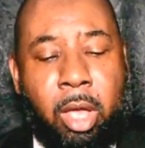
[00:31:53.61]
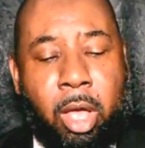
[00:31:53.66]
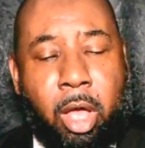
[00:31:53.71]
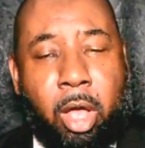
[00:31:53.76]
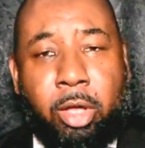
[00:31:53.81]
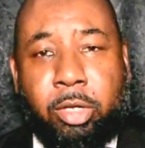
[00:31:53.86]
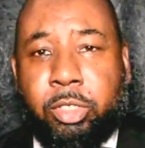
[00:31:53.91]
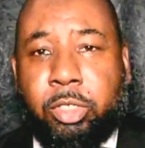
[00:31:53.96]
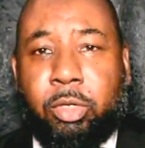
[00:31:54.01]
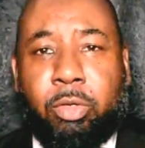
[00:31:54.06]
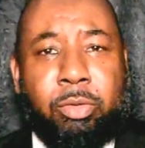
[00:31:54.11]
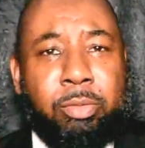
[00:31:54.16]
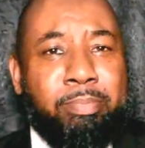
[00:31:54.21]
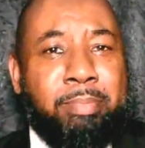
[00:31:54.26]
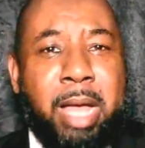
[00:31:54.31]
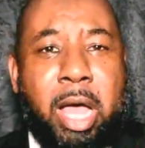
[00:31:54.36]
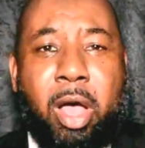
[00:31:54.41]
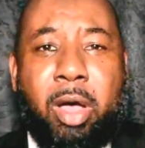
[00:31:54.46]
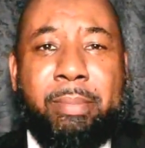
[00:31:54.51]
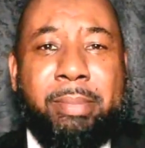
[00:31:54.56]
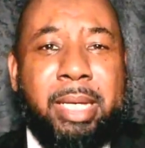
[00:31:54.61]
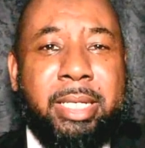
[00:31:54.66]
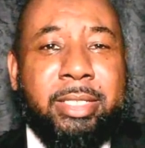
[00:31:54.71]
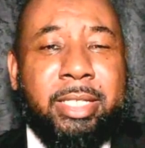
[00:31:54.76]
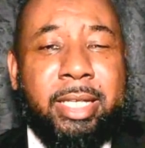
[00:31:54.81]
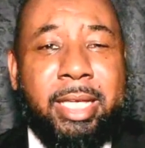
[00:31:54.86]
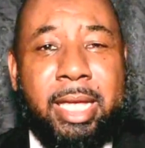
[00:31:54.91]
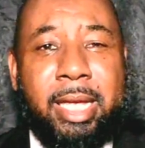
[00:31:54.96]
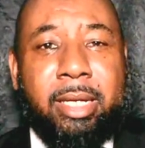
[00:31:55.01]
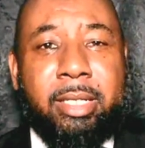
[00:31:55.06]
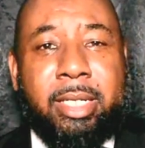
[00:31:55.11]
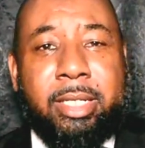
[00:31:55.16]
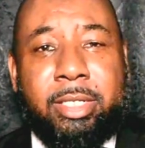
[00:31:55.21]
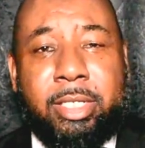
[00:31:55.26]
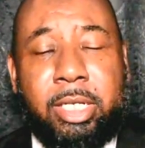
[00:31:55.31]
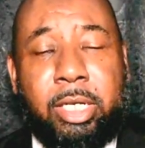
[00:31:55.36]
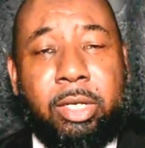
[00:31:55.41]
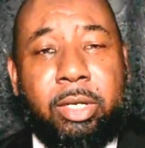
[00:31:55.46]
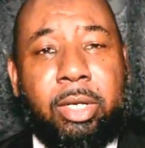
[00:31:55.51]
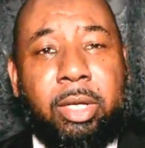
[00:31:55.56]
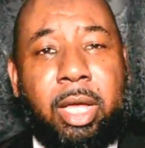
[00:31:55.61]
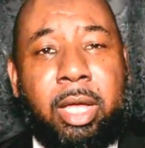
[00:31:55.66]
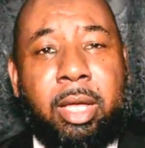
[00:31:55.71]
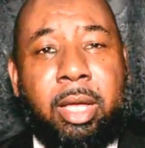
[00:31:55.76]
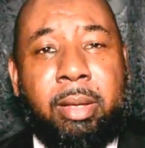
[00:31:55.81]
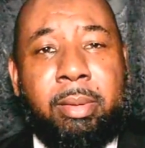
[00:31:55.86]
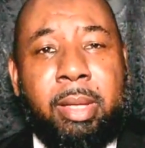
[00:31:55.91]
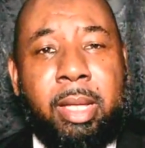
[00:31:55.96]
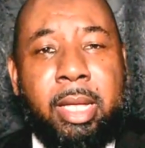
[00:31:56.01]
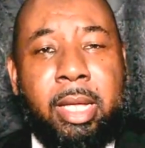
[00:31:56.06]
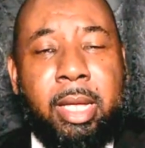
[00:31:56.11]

Also, by all means, again, continue to